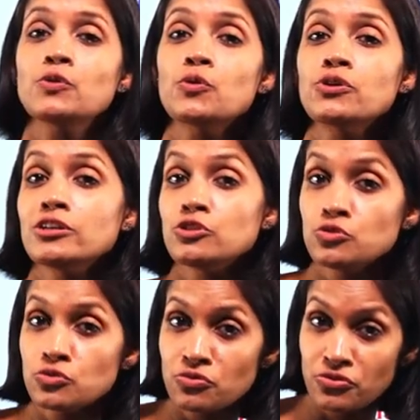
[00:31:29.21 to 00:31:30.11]
order to
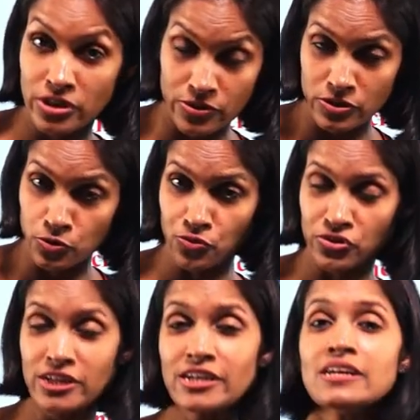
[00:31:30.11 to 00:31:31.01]
do
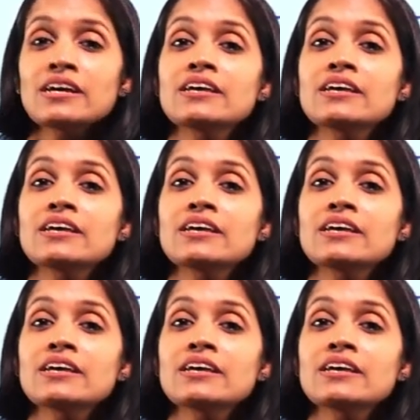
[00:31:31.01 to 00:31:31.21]
work,